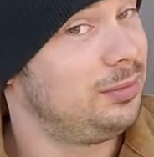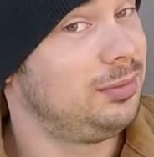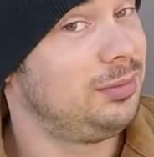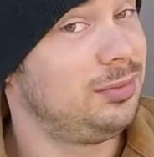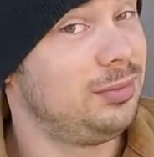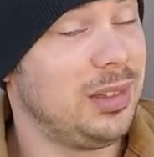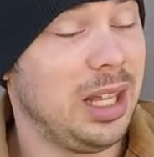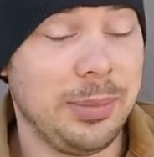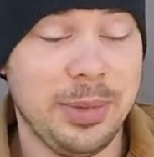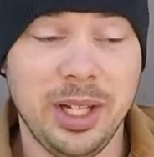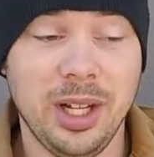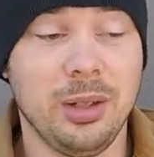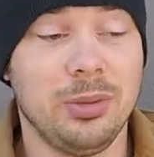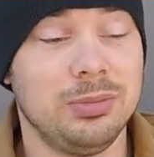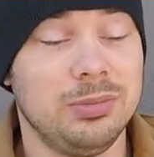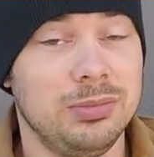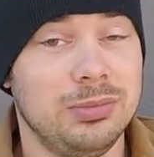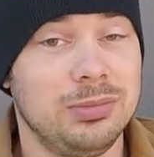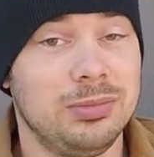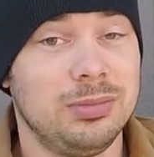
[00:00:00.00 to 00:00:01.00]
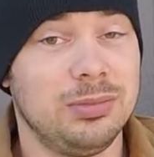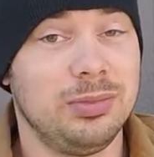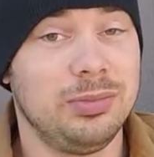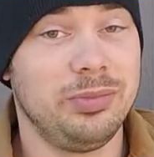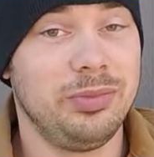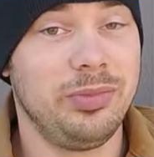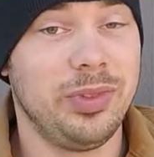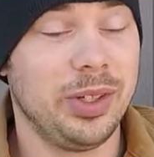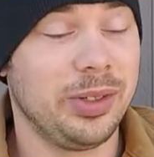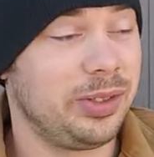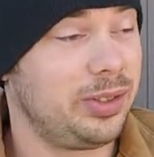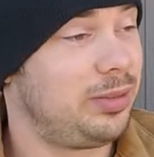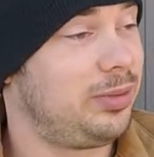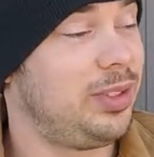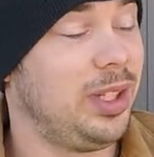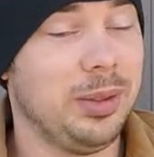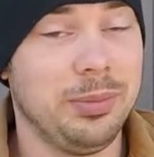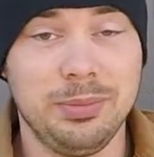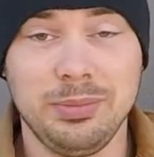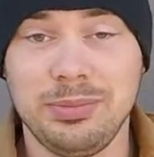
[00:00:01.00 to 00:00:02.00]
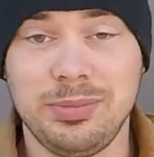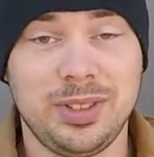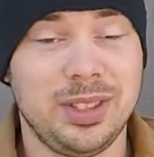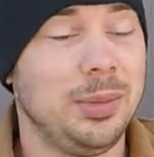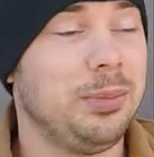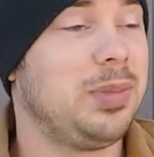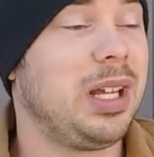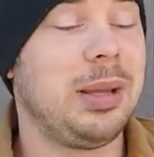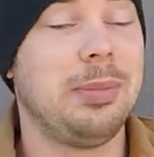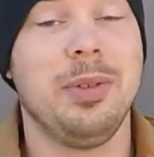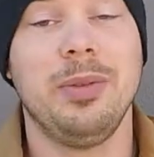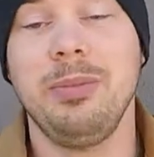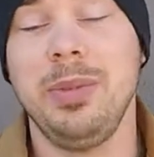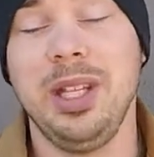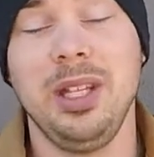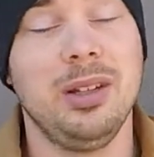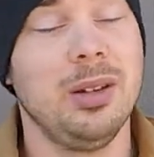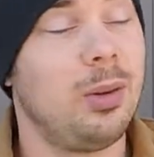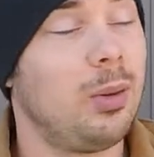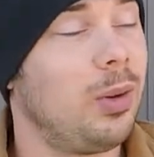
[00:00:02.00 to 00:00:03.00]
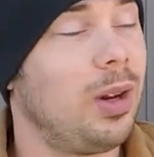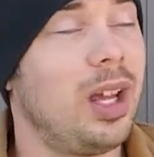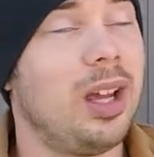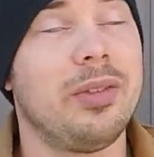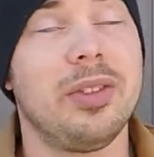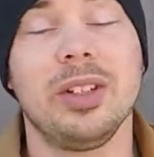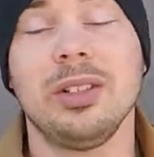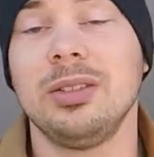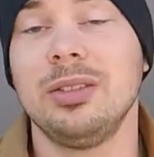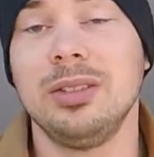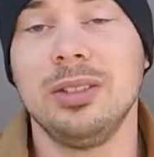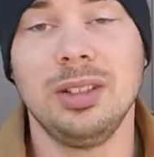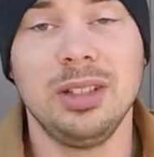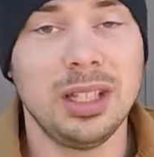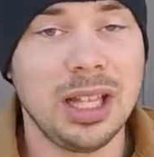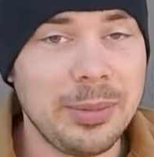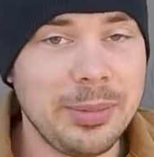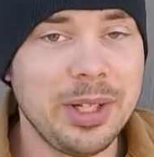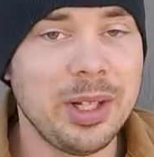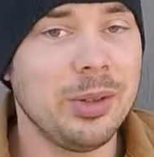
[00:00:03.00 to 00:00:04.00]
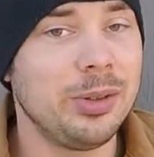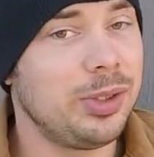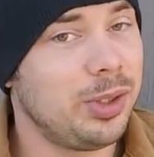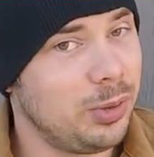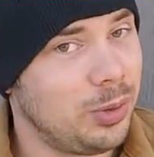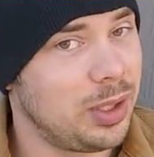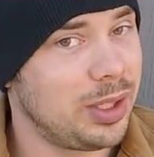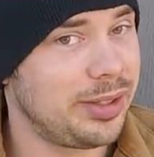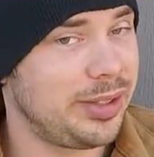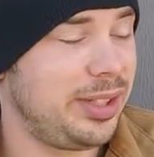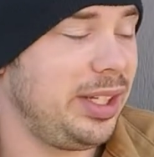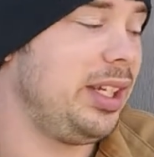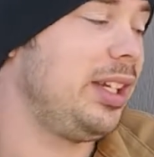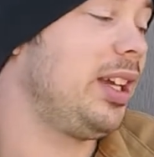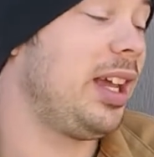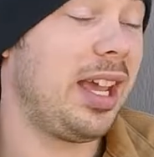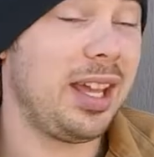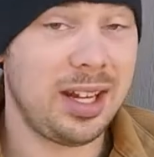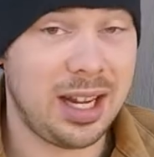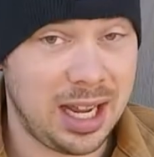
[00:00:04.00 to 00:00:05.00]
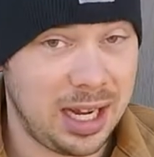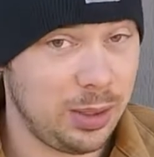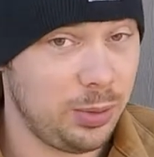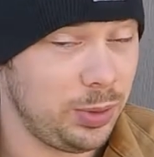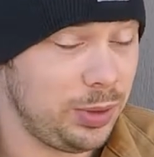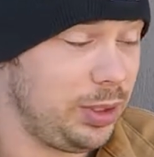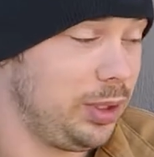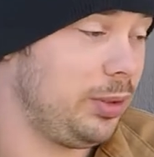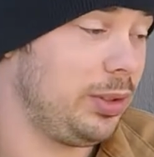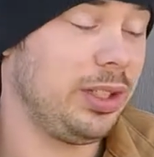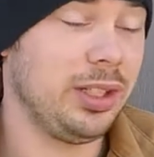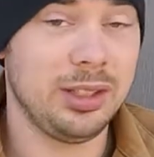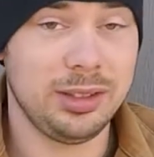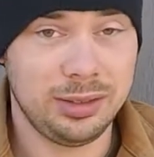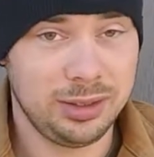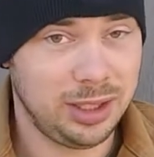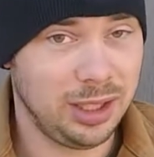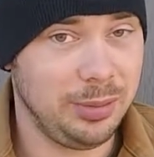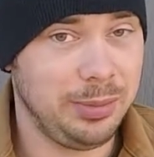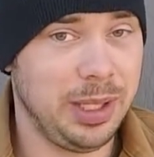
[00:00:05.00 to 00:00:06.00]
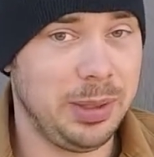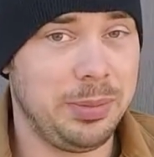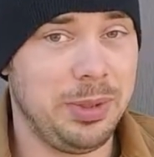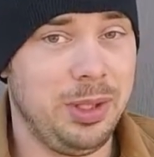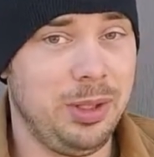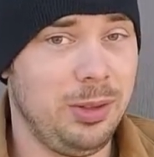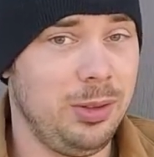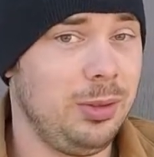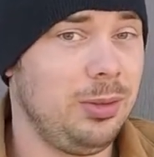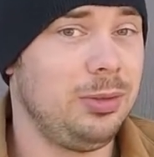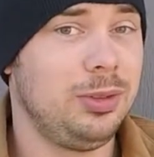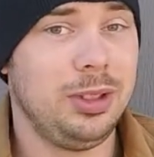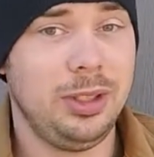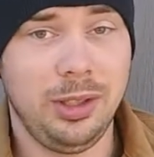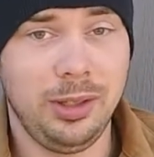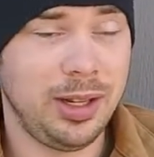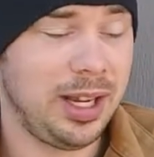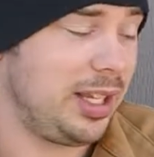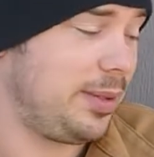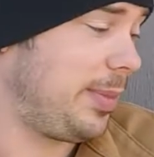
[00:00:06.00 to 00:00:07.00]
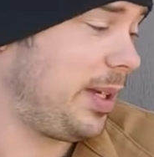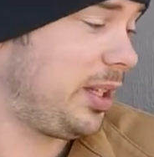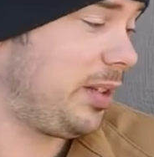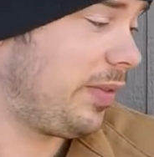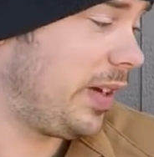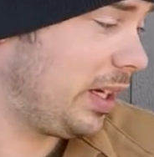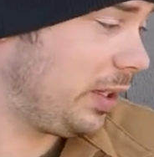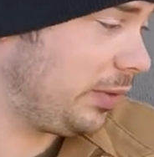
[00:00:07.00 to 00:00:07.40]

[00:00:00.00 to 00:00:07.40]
Let me know. If there's some some type of meat or whatever, let me know what you want to see and I will do it. It's going to be up to you. You guys make the final